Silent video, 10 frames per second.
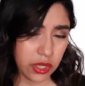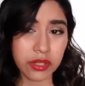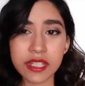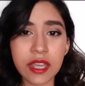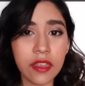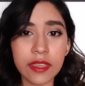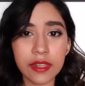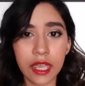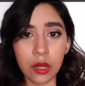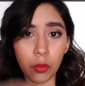You could tell
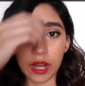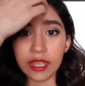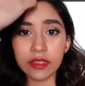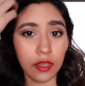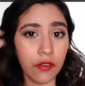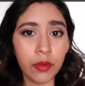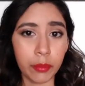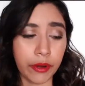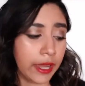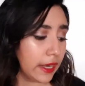that like when I love a
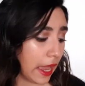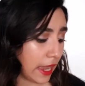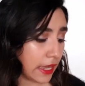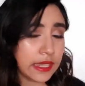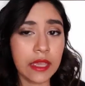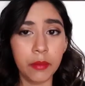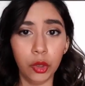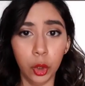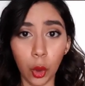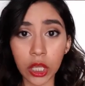brand, I
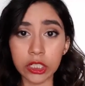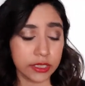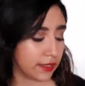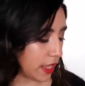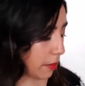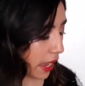am loyal to them.